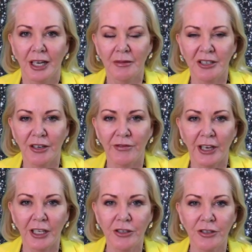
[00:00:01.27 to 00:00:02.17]
I'm Jennifer
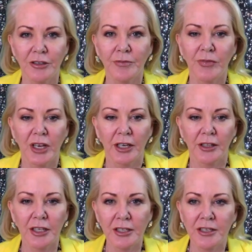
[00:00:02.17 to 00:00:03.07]
Angel.
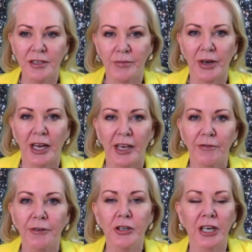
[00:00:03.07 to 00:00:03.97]
This is my
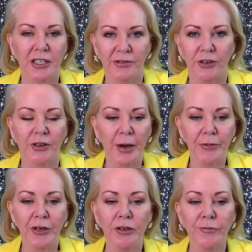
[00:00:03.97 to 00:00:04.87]
forecast for
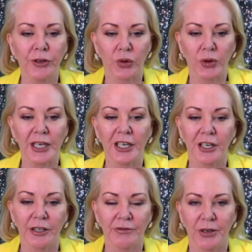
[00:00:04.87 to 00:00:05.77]
Capricorn for the week
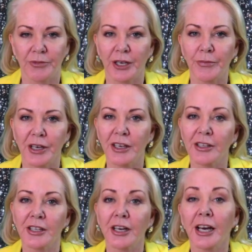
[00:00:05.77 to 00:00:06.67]
of
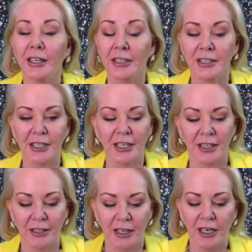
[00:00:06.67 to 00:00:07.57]
September the
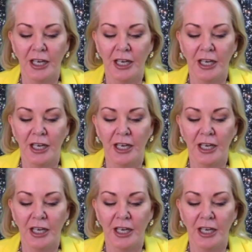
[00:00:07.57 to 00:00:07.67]
19th.